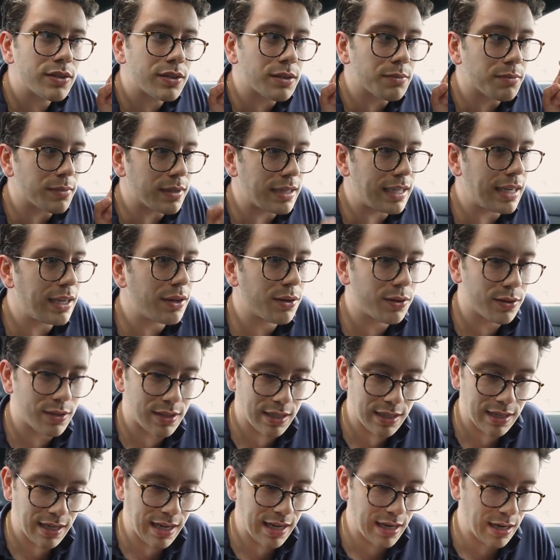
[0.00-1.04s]
some gears,
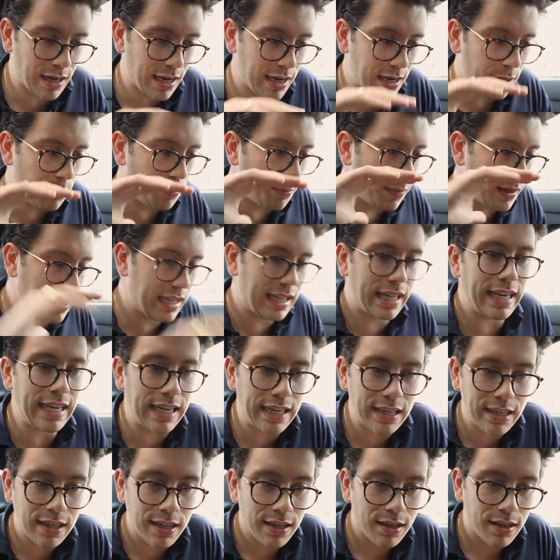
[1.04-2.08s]
and, and, a, and a
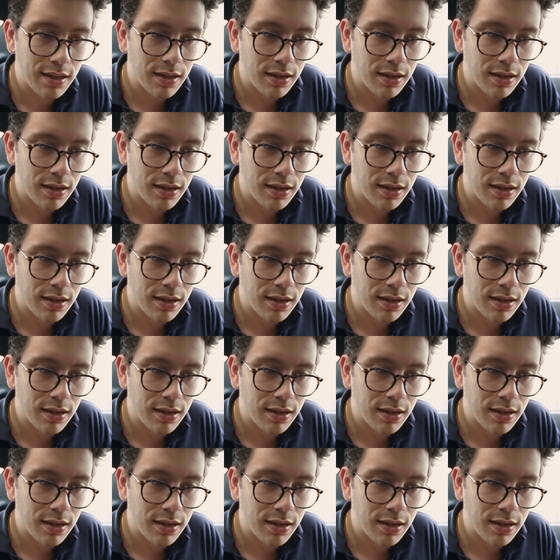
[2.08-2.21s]
plate